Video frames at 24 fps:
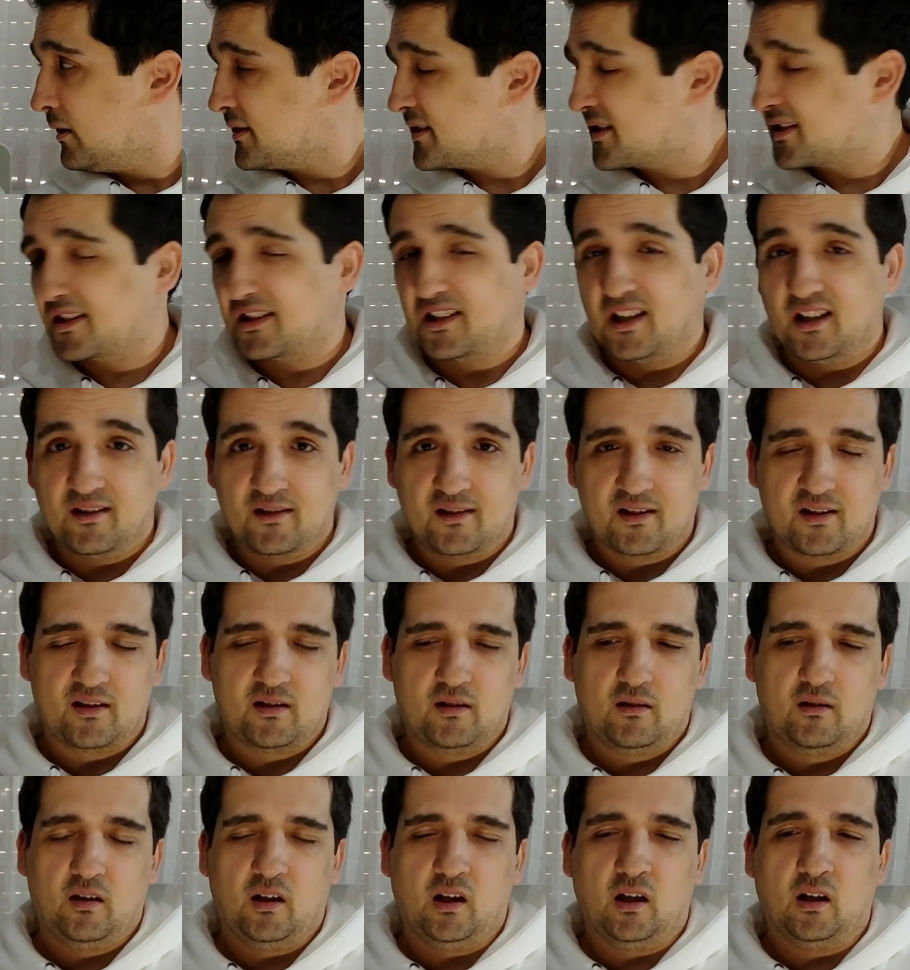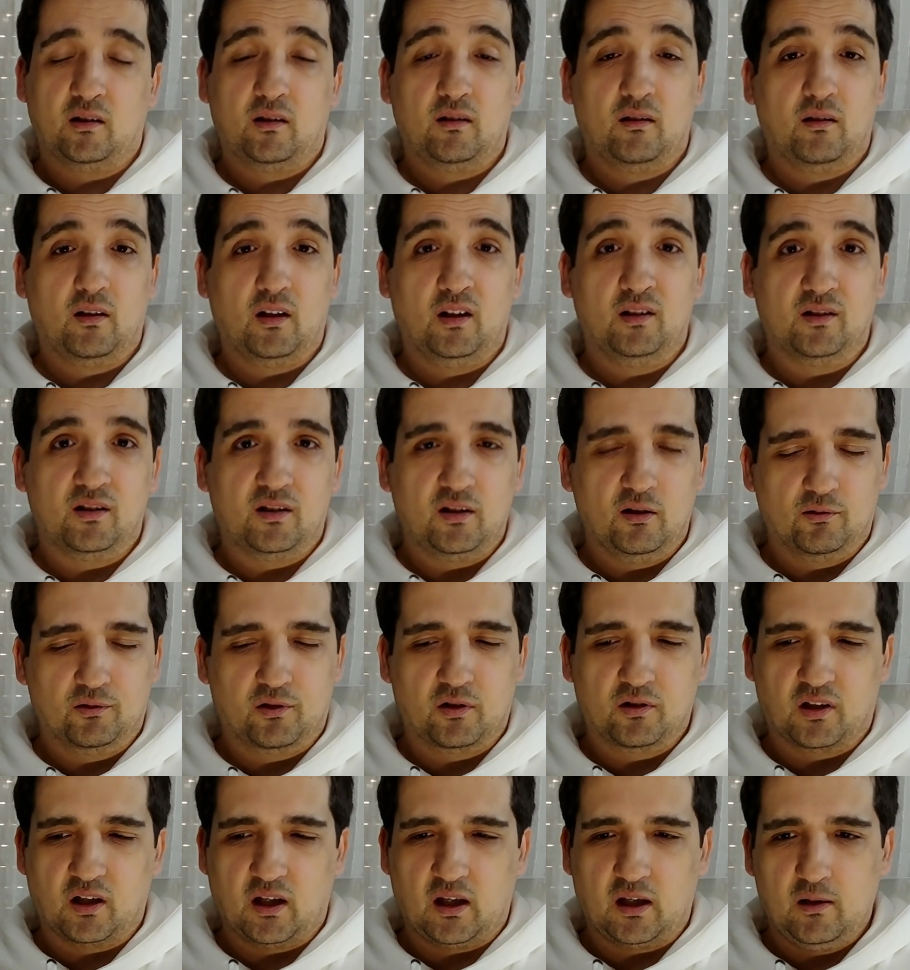since and until
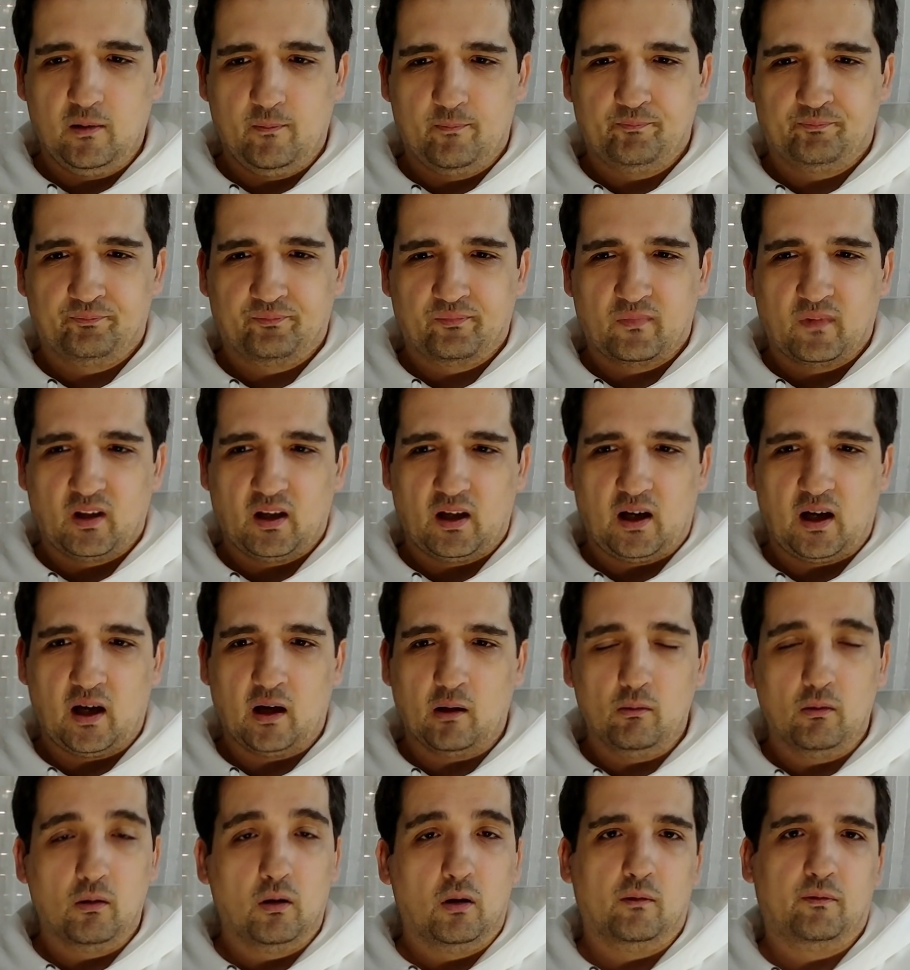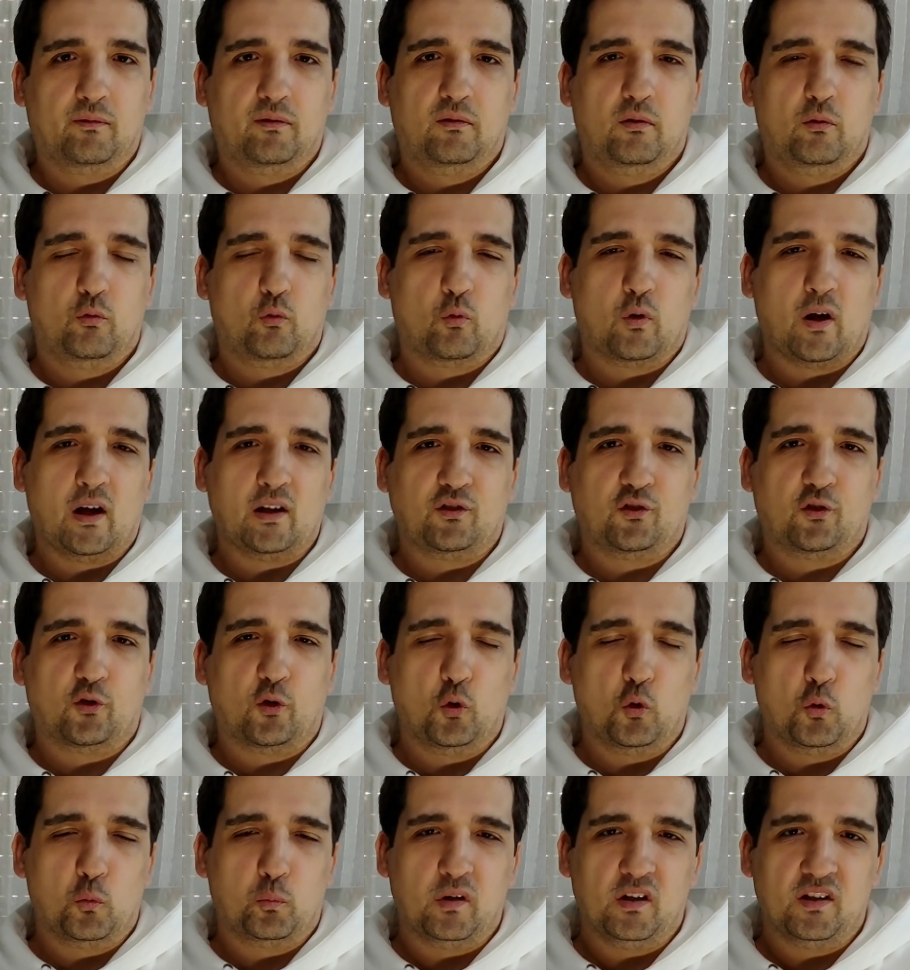today. I love
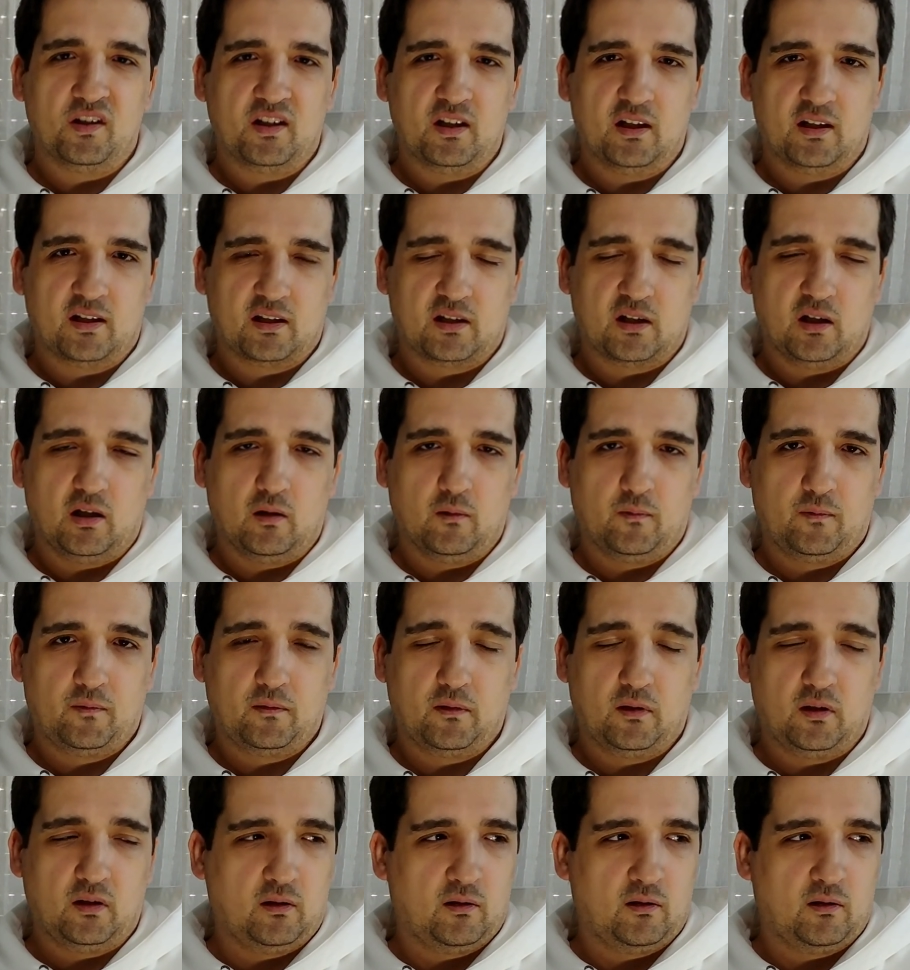retro PC stuff.